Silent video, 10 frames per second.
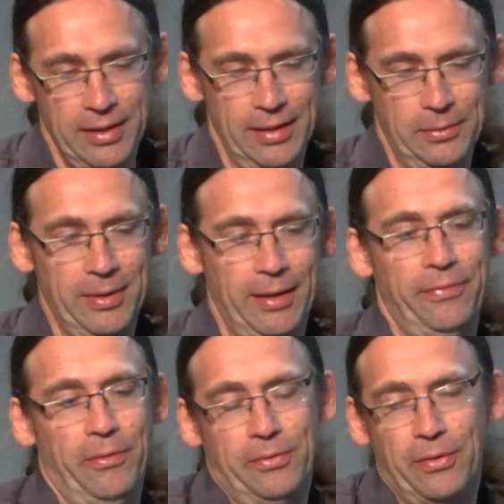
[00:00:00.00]
and we
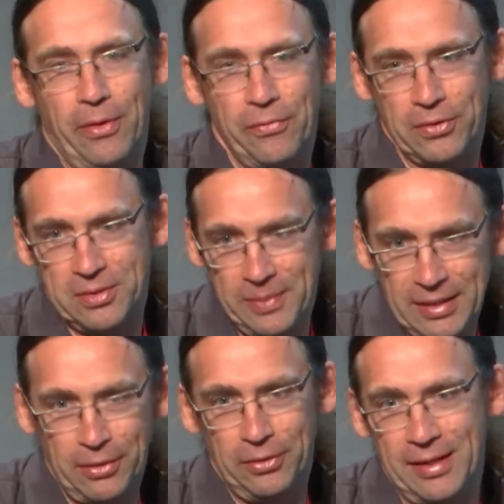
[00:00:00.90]
have of course
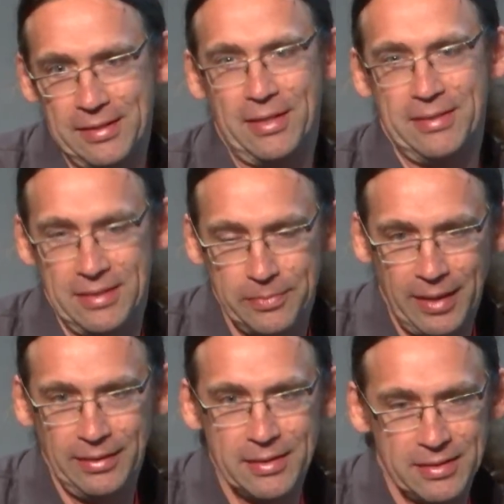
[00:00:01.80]
Bitcoin and trustless
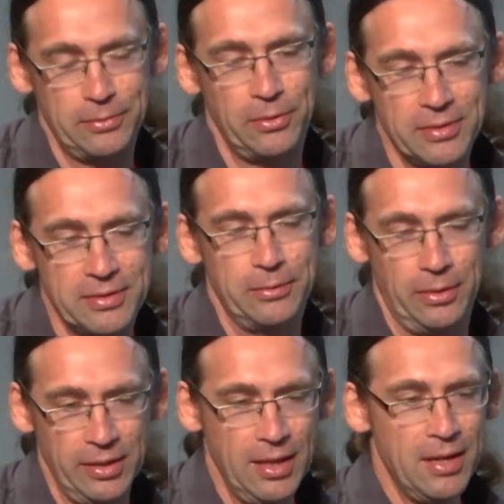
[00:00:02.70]
money and so on and so on.